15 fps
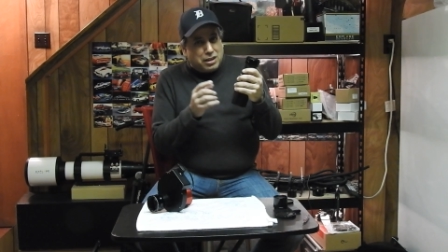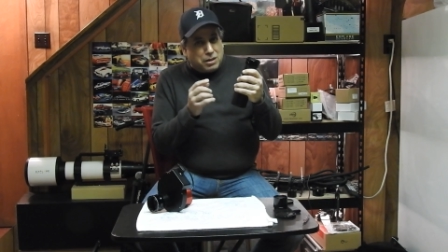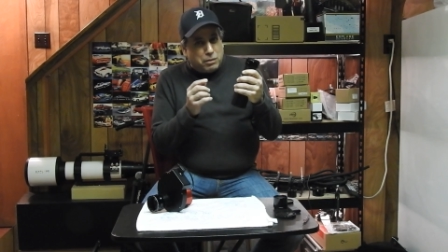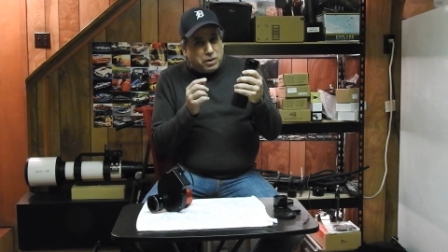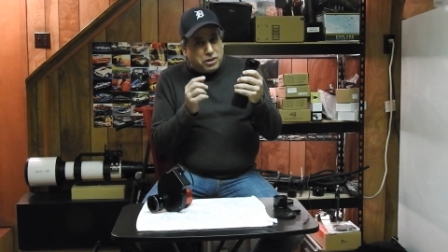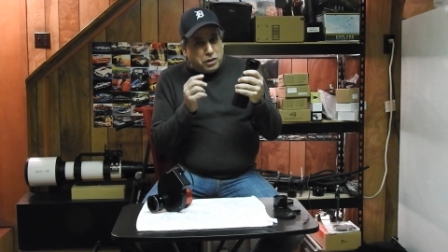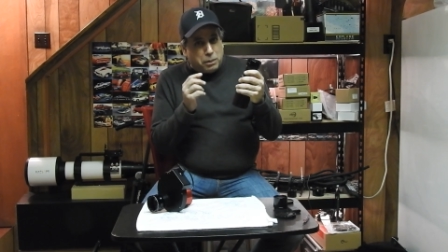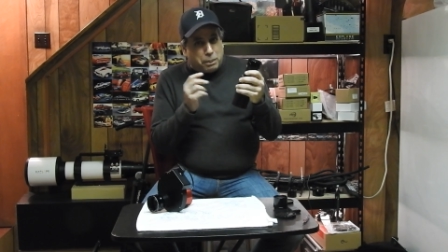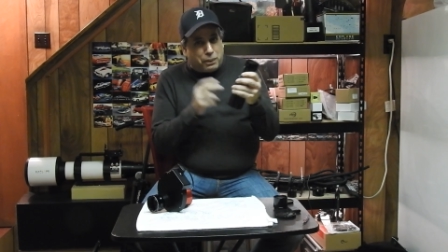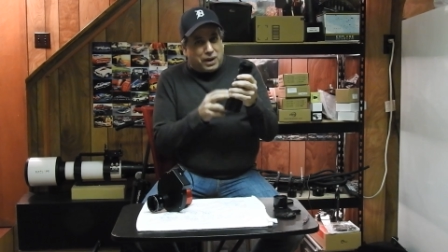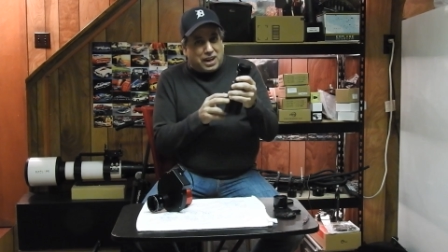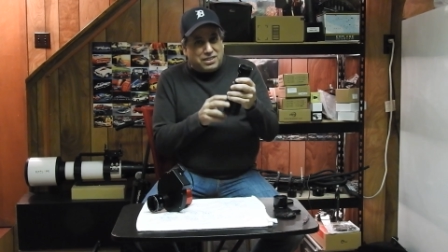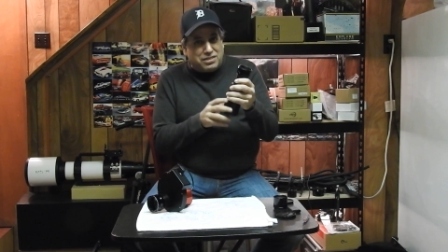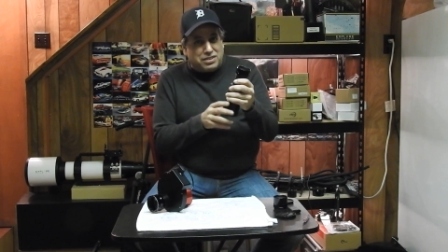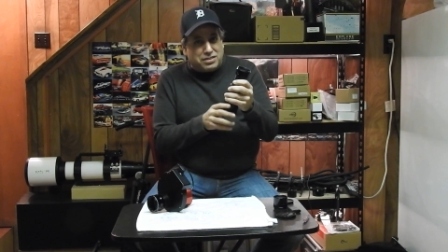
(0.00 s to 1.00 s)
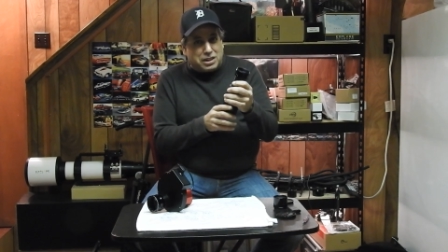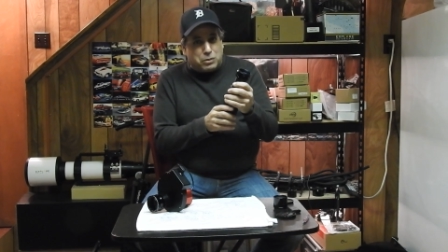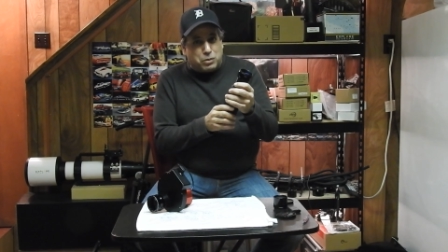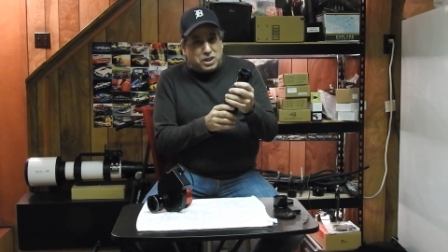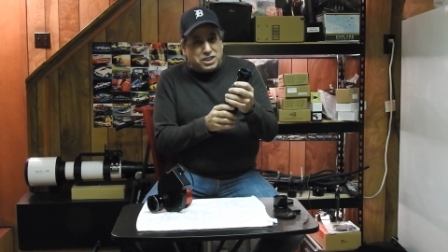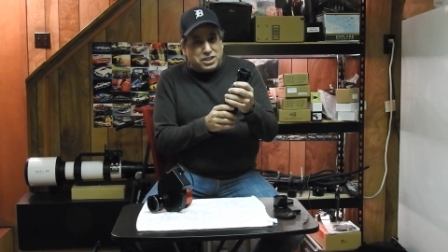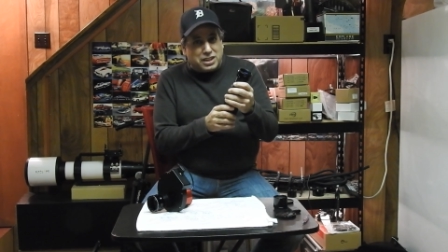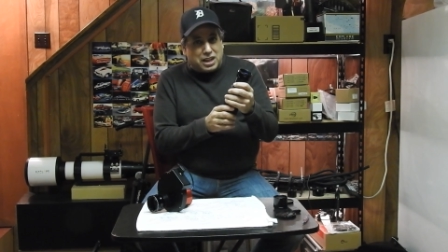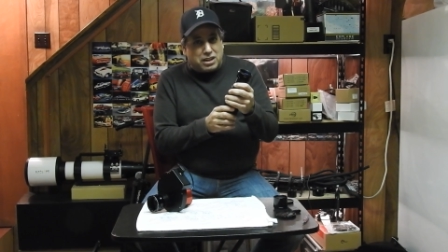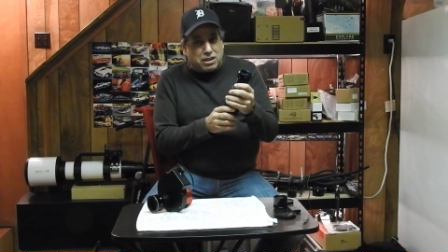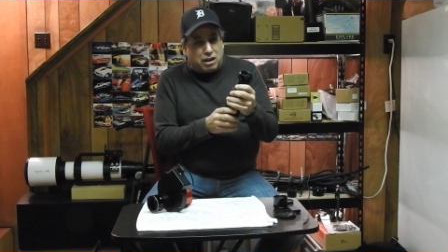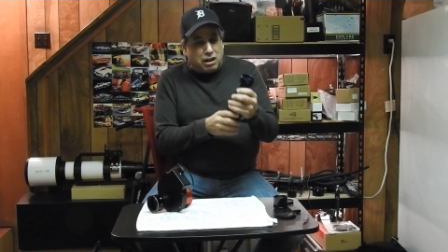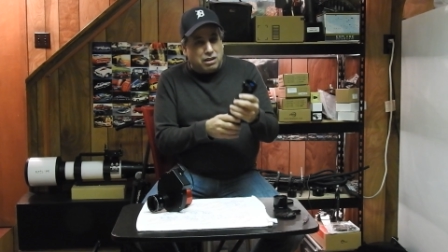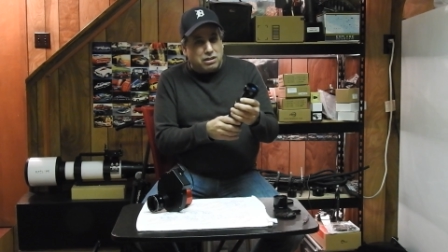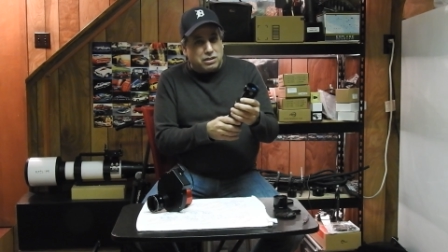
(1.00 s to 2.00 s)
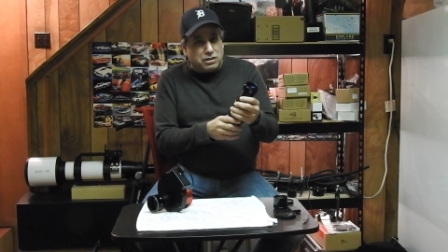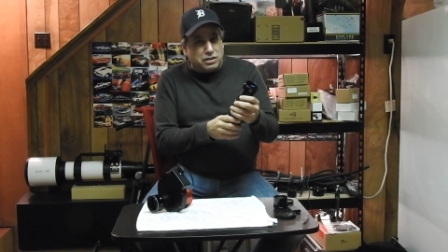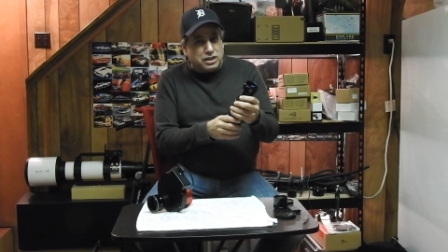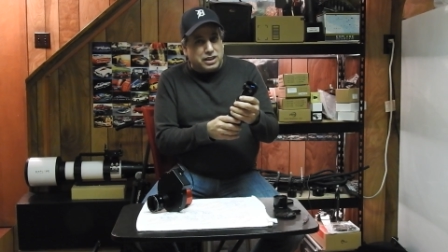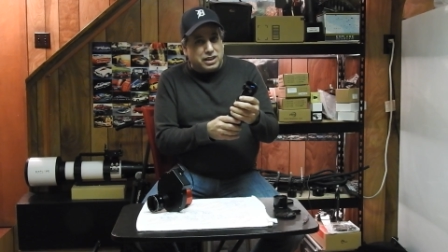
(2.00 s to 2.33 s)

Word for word: when you're processing one-shot color,